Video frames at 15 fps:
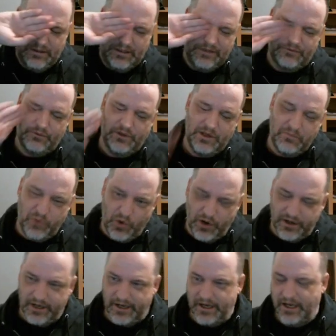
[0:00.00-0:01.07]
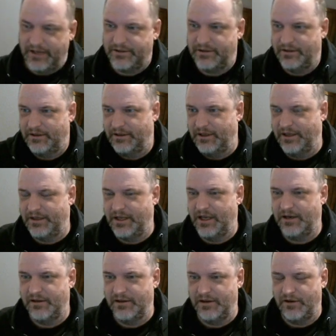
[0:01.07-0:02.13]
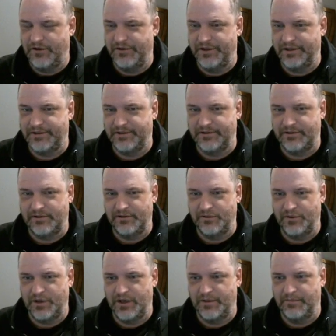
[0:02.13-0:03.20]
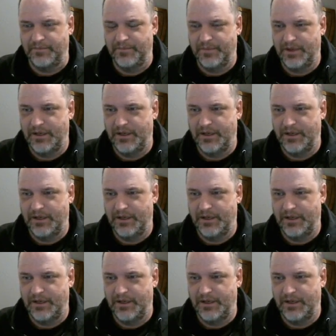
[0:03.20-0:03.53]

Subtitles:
it's really important, I guess, at the end of all this is to